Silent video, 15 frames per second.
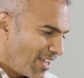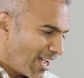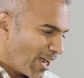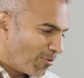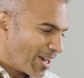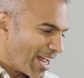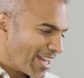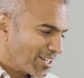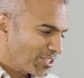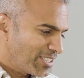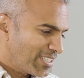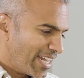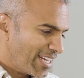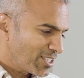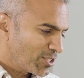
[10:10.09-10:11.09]
I want to actually
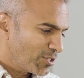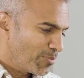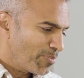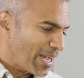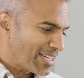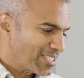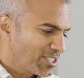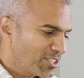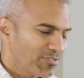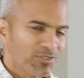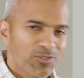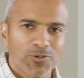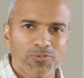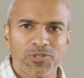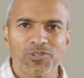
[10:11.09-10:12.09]
take us to a passage of
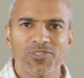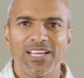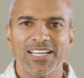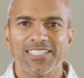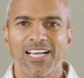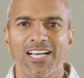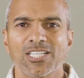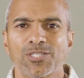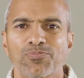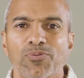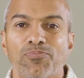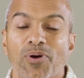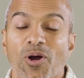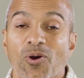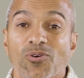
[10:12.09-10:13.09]
scripture that does
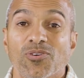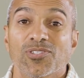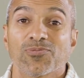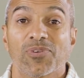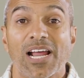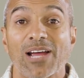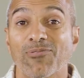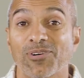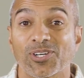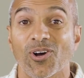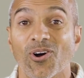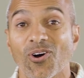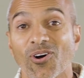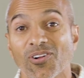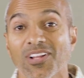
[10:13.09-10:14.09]
propose what I would
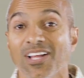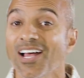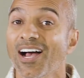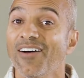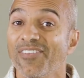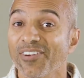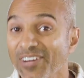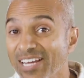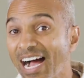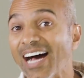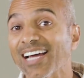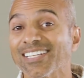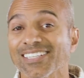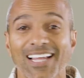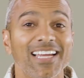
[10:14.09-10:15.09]
call a very
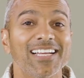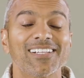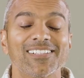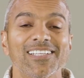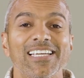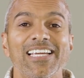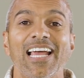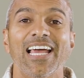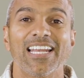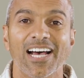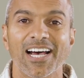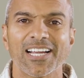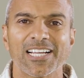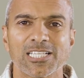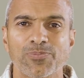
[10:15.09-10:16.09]
unlikely and
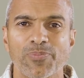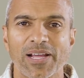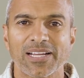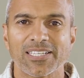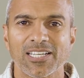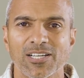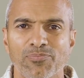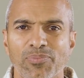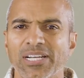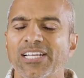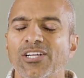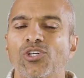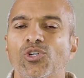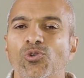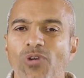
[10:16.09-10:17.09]
unexpected, but
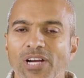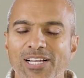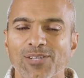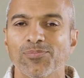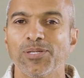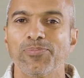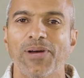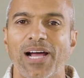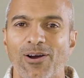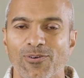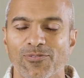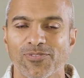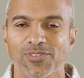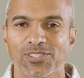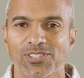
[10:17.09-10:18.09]
incredibly
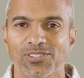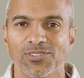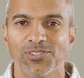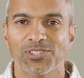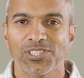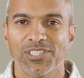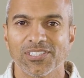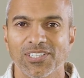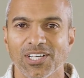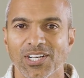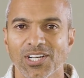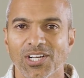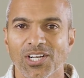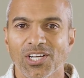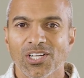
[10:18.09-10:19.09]
powerful solution
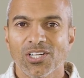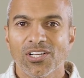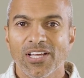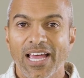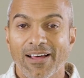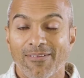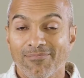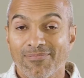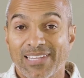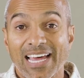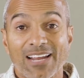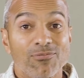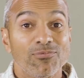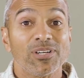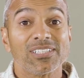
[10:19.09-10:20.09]

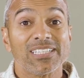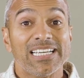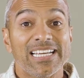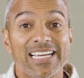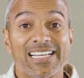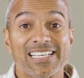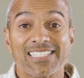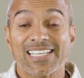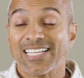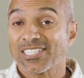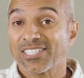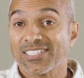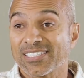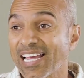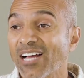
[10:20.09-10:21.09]
that really, in a
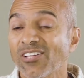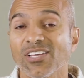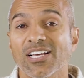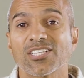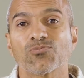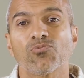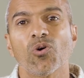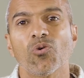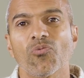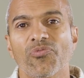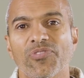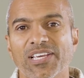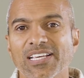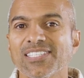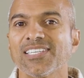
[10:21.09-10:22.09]
sense, tell us, well,
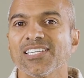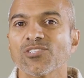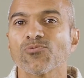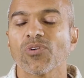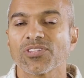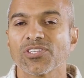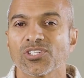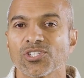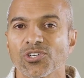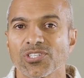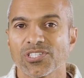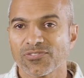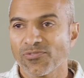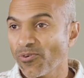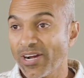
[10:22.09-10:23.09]
this is what the church
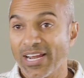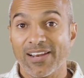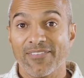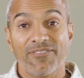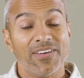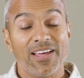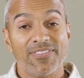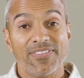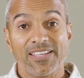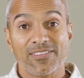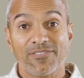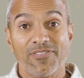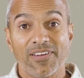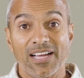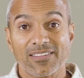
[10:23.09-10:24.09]
is for. And I think
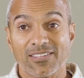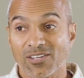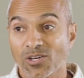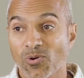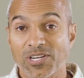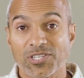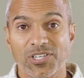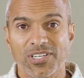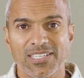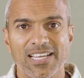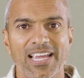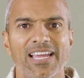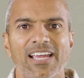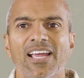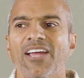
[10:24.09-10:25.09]
the question is,
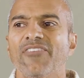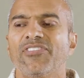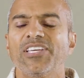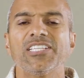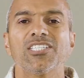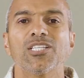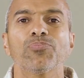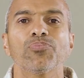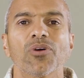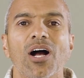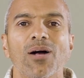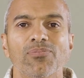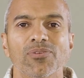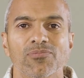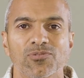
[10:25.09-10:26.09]
hey, if these are the
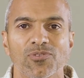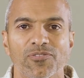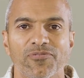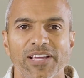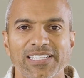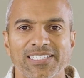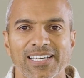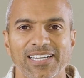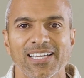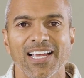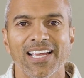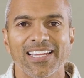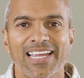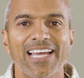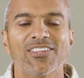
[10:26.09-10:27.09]
problems we're facing,
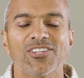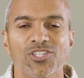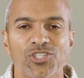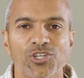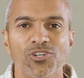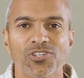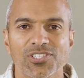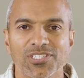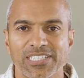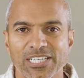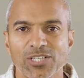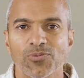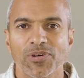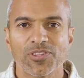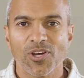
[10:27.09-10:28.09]
can the church
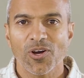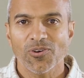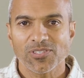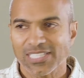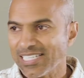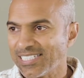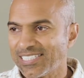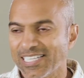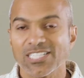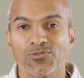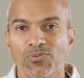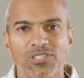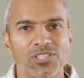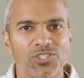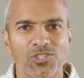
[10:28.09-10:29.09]
deal with those? Is this
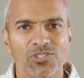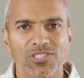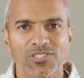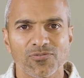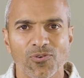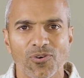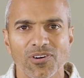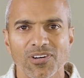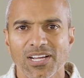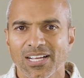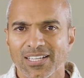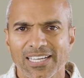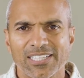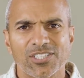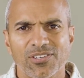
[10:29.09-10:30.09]
what the church is for?
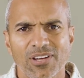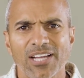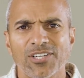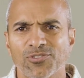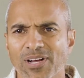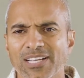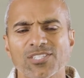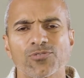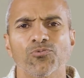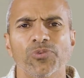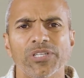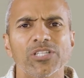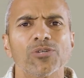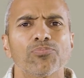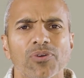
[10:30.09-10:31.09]
Like to address
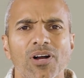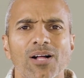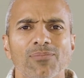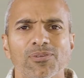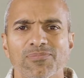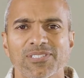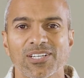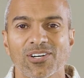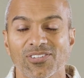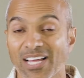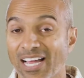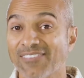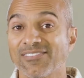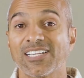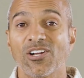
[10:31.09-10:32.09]
real problems in our
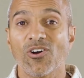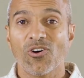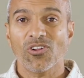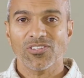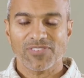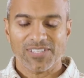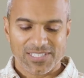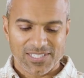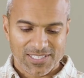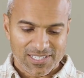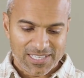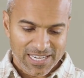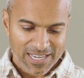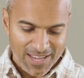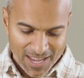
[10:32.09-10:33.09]
lives that all of us
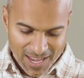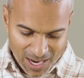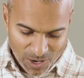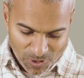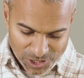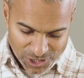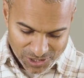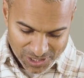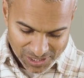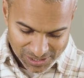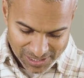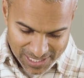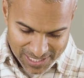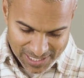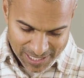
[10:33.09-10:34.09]
see. I want you to
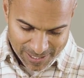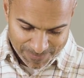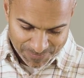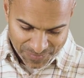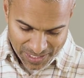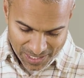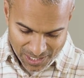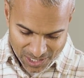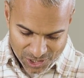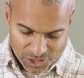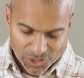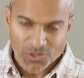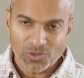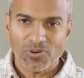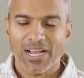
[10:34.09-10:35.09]
listen
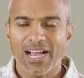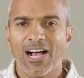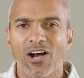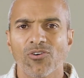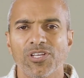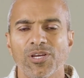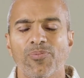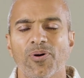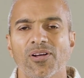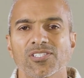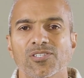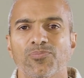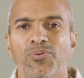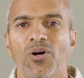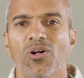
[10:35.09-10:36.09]
to how the
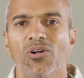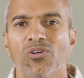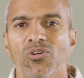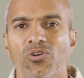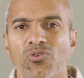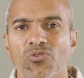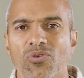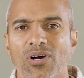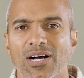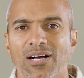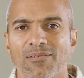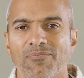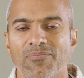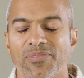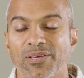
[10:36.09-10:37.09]
Apostle Paul, who
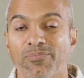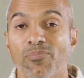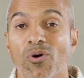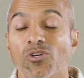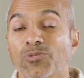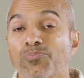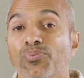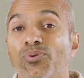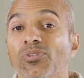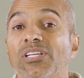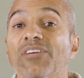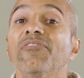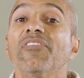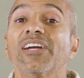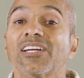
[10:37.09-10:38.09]
the most
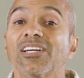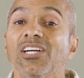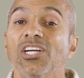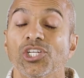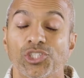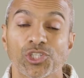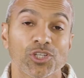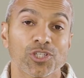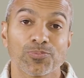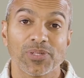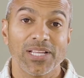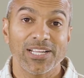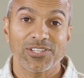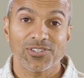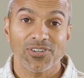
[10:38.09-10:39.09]
prolific church
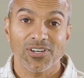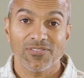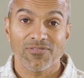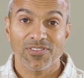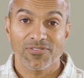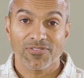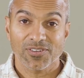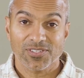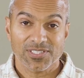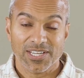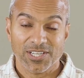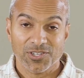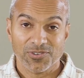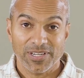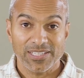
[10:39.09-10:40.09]
planter of the first
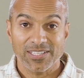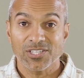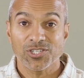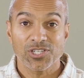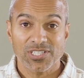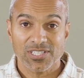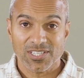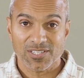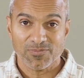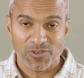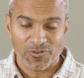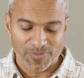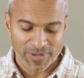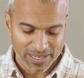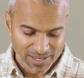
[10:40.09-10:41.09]
century in the Jesus
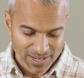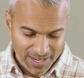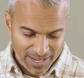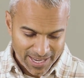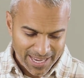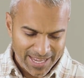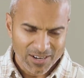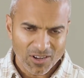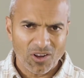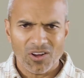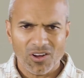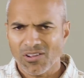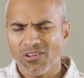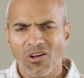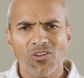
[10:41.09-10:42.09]
movement, and
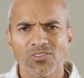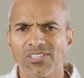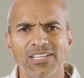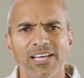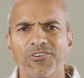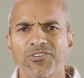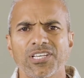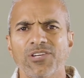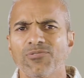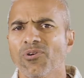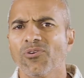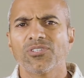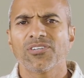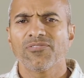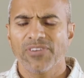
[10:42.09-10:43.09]
all the letters he
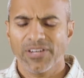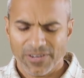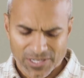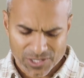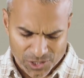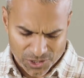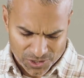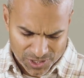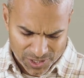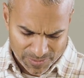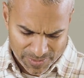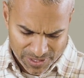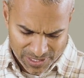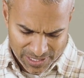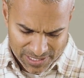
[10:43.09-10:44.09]
wrote to various church
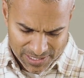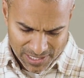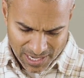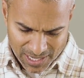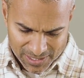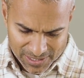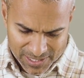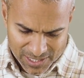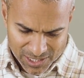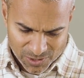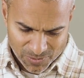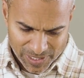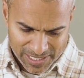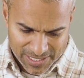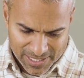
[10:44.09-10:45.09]
communities. Listen to
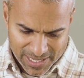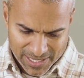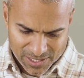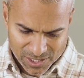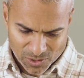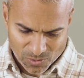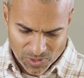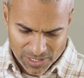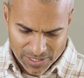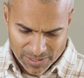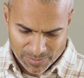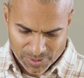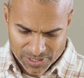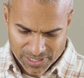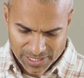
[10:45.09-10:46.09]
what he says to one in
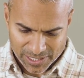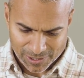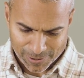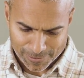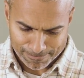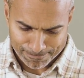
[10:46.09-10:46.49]
particular.